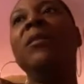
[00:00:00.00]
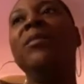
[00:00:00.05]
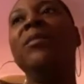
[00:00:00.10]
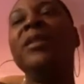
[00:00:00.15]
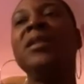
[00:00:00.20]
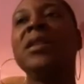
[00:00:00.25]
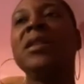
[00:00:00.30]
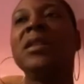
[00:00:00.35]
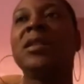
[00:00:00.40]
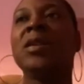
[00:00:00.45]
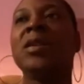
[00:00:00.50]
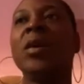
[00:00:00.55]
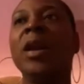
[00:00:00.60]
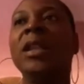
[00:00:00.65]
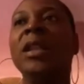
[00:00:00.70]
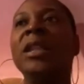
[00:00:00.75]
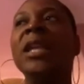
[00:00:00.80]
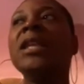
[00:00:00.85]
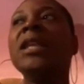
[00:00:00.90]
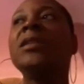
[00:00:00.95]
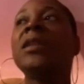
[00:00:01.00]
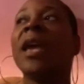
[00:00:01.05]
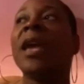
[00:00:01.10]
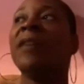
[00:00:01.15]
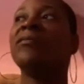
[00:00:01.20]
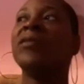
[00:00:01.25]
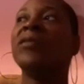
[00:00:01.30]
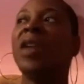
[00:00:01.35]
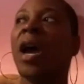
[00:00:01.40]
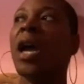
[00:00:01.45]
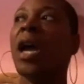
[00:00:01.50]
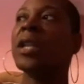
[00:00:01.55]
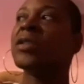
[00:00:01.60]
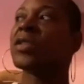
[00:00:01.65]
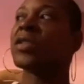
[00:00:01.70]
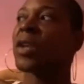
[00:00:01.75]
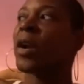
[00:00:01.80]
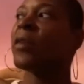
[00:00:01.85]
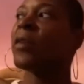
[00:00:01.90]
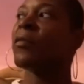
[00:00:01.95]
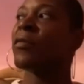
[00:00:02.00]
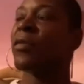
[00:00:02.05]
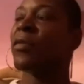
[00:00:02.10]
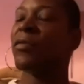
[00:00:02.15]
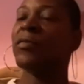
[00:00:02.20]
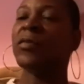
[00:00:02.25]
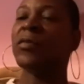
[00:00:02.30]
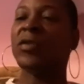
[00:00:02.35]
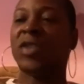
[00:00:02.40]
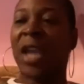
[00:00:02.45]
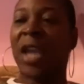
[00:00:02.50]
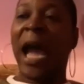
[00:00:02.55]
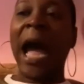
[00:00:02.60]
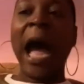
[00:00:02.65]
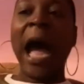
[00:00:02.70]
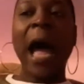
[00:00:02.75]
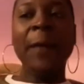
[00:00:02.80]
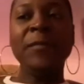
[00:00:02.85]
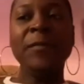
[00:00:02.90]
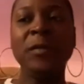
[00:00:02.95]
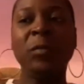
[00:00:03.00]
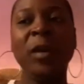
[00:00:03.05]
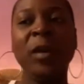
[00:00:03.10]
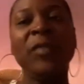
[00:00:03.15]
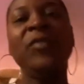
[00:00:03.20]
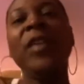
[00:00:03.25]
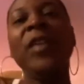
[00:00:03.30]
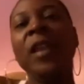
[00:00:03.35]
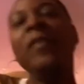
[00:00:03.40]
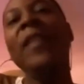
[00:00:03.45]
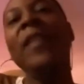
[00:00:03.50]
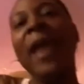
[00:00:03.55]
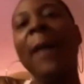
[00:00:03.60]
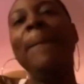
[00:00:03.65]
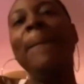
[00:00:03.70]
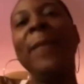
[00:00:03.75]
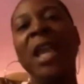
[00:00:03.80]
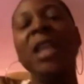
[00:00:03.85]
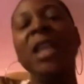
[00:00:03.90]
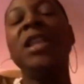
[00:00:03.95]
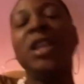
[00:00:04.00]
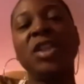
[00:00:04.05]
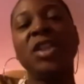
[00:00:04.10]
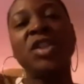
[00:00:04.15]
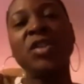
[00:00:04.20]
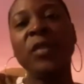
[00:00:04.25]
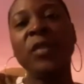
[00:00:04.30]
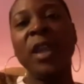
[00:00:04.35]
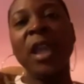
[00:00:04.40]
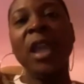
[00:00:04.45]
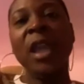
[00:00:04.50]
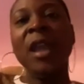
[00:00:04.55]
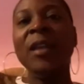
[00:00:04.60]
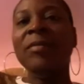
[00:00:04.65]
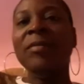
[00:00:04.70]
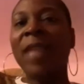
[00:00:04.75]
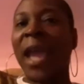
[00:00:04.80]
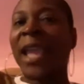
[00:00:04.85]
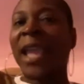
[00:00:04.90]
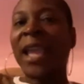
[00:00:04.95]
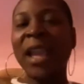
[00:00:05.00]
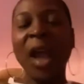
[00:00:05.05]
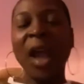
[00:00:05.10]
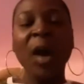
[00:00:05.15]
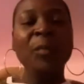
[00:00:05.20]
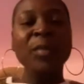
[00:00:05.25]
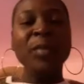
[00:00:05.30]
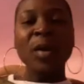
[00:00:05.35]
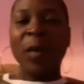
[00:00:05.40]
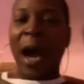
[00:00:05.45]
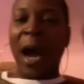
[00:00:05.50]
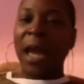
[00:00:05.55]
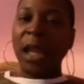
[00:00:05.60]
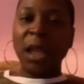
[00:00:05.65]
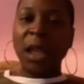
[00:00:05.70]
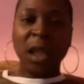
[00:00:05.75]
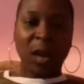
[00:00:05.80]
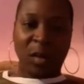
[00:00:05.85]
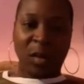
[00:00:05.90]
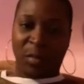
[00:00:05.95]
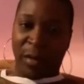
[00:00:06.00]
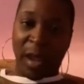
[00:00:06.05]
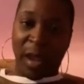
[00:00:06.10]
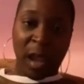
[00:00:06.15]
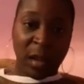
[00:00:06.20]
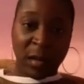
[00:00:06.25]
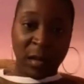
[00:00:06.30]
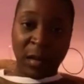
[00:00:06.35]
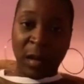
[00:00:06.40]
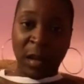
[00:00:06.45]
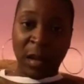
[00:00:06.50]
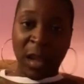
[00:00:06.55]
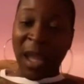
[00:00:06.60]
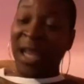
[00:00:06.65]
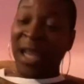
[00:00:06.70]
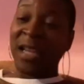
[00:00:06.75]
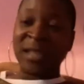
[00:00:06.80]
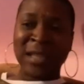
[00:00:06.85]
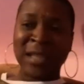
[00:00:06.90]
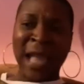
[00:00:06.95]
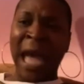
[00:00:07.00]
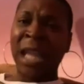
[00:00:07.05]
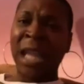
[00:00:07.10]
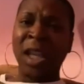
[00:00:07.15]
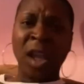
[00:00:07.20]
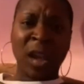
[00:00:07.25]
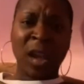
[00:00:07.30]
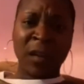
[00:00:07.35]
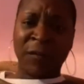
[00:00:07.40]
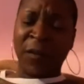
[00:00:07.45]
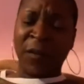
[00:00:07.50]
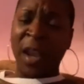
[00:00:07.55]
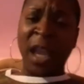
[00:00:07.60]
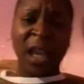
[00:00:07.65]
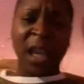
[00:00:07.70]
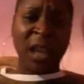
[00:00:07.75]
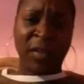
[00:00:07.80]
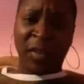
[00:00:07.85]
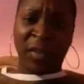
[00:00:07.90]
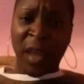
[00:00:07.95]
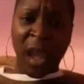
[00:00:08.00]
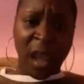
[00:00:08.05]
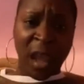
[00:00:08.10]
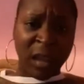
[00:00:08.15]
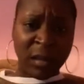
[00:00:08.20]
business or at least have done certain jobs within that industry that can help you out a little bit and is not looking for anything?